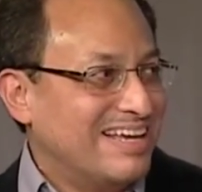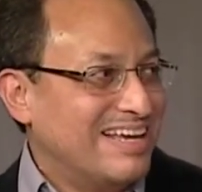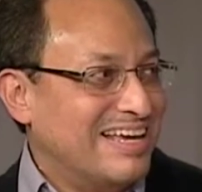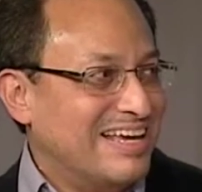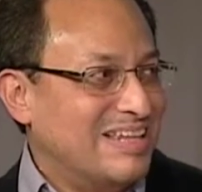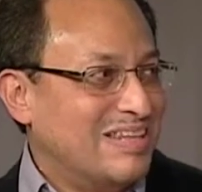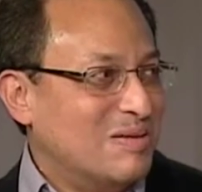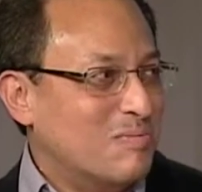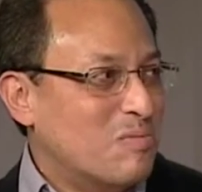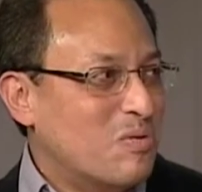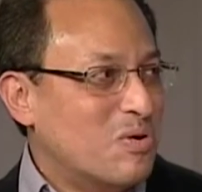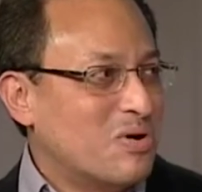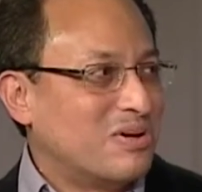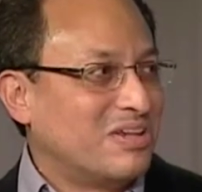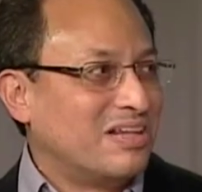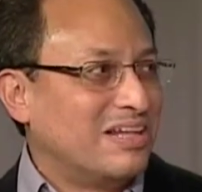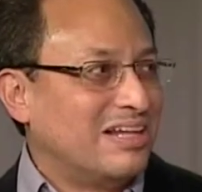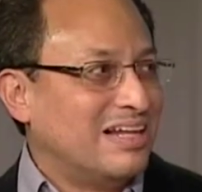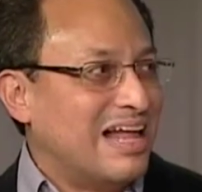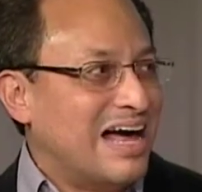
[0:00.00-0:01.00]
And the more
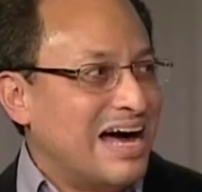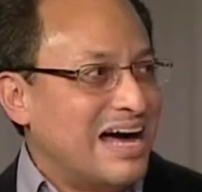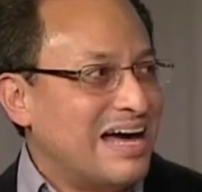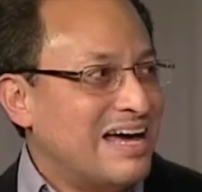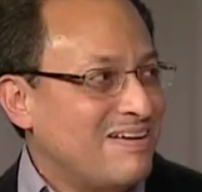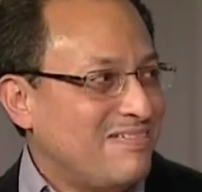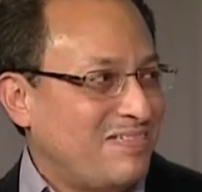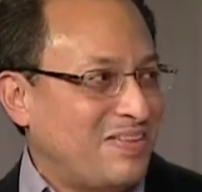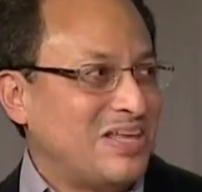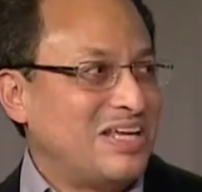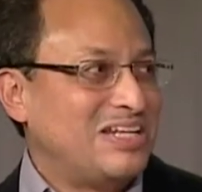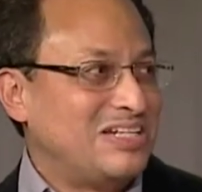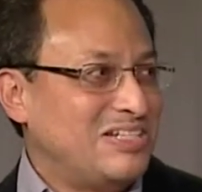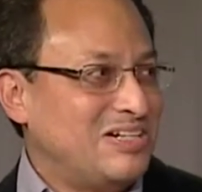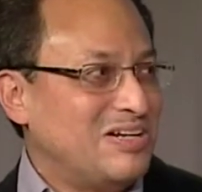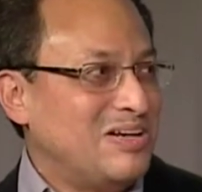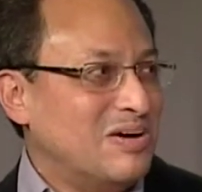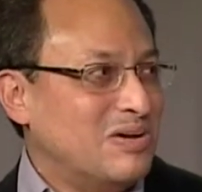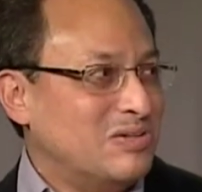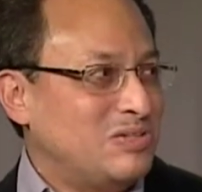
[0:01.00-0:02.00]
live things
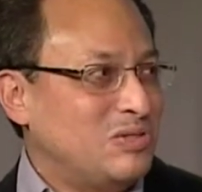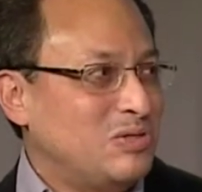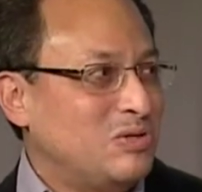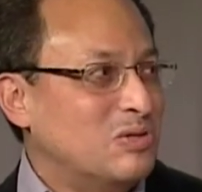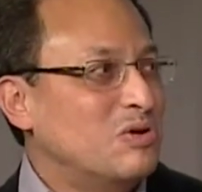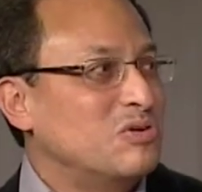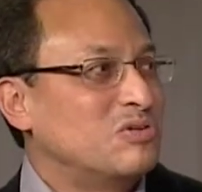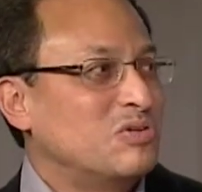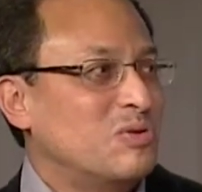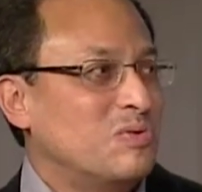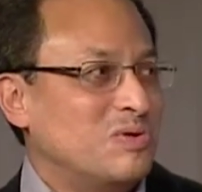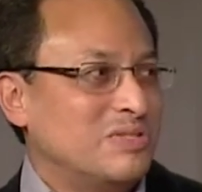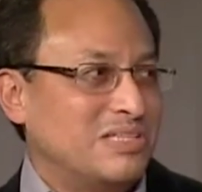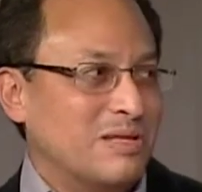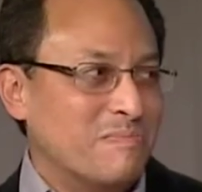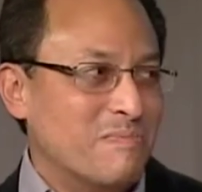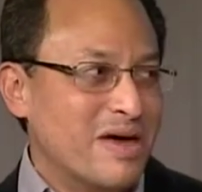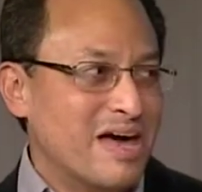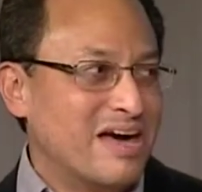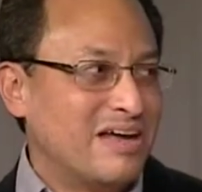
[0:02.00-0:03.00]
you go to, those are the ones
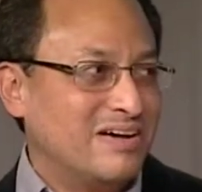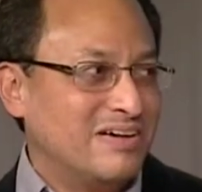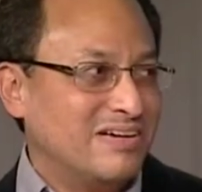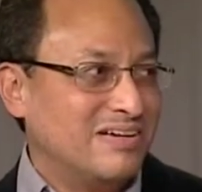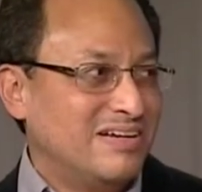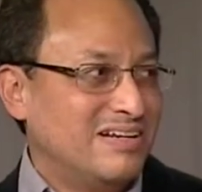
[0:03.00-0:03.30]
that matter.